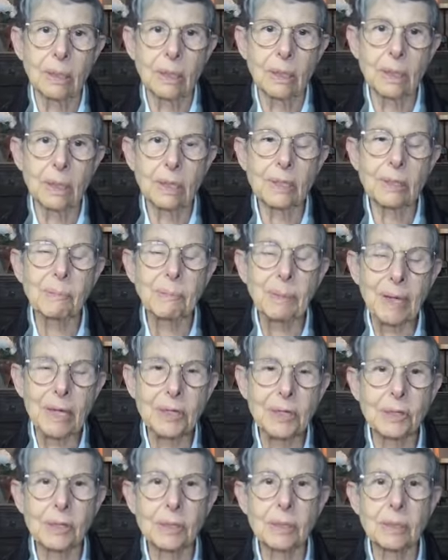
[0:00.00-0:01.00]
a
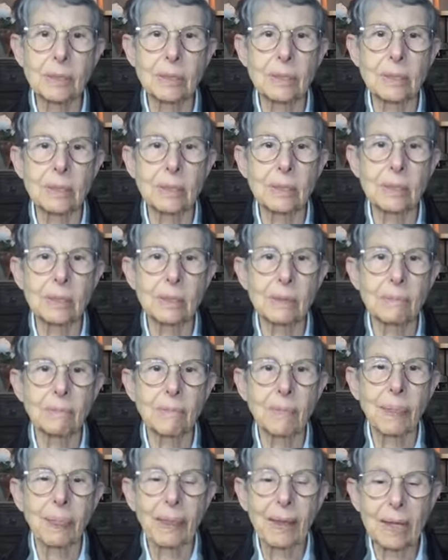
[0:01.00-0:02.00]
spaciousness
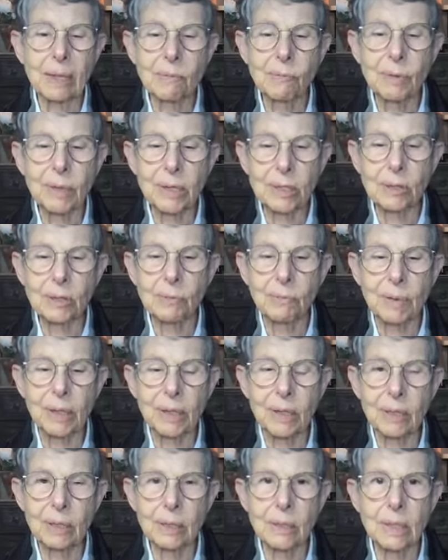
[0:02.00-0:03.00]
in which we
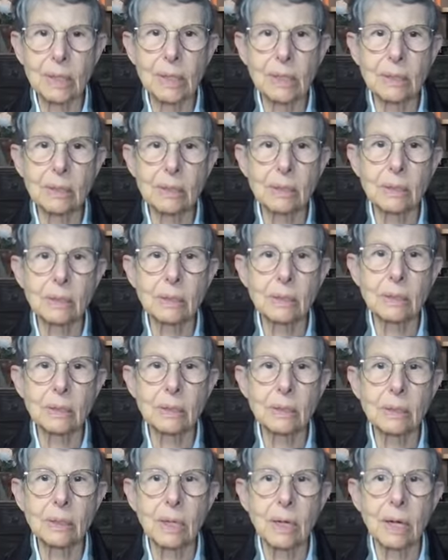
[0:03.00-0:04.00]
are not
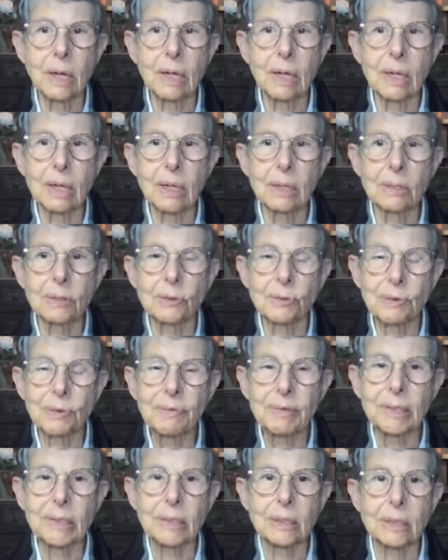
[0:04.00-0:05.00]

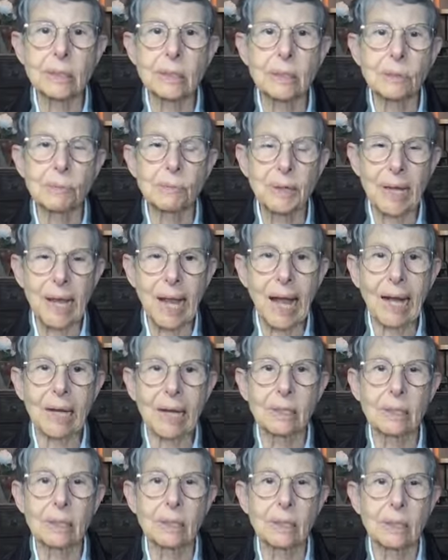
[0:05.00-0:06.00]
driven to
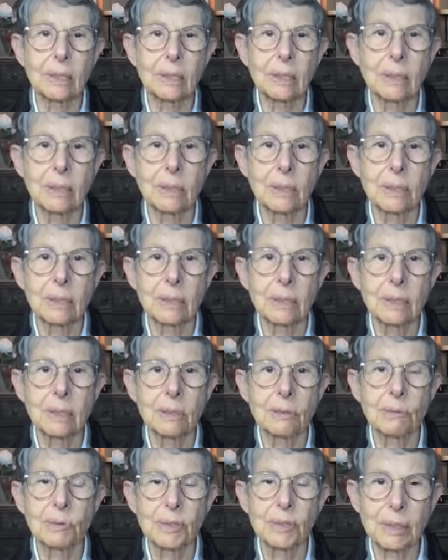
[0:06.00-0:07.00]
react,
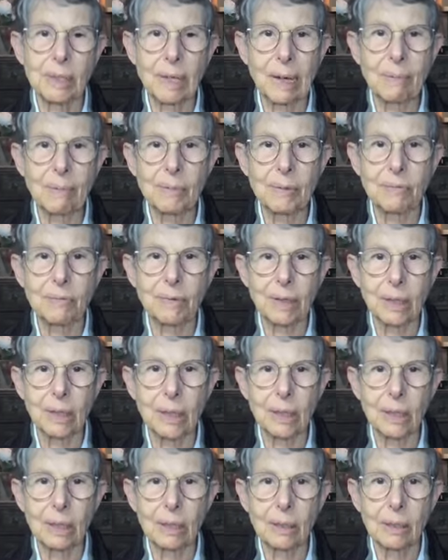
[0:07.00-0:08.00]
to escape the
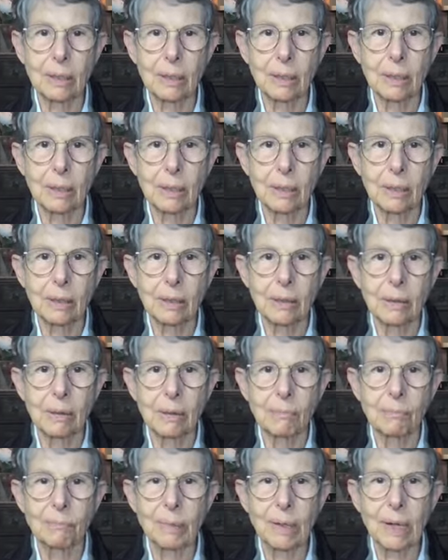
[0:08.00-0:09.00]
feeling,
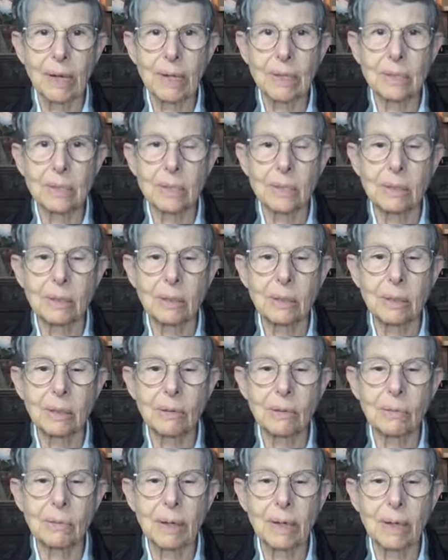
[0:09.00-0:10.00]
but
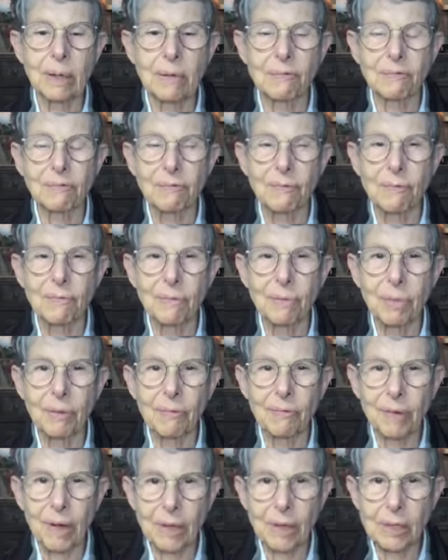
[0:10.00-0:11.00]
we have
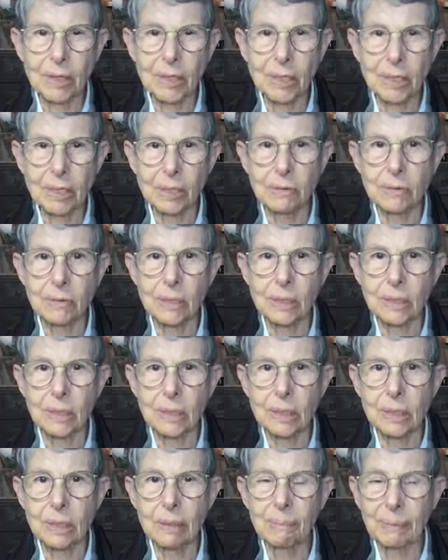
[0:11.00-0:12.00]
found ourselves in a
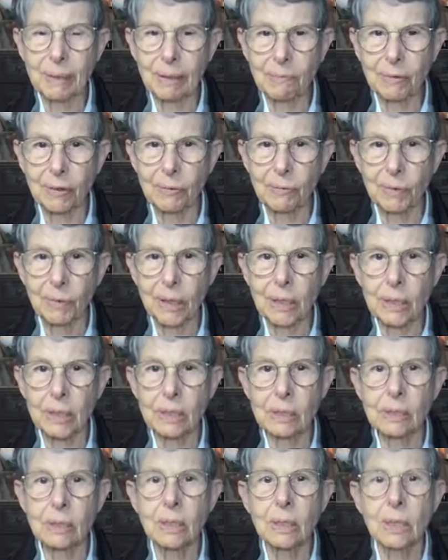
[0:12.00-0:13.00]
deep level of
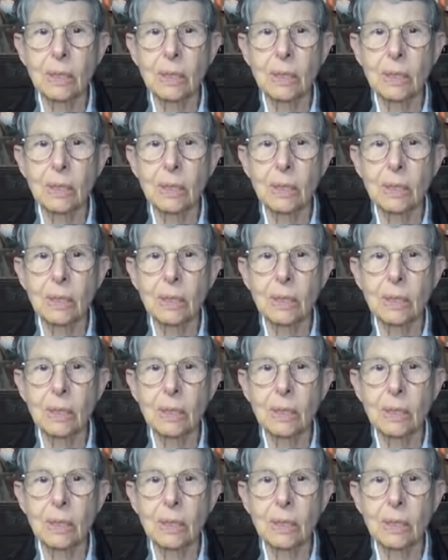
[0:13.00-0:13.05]
awareness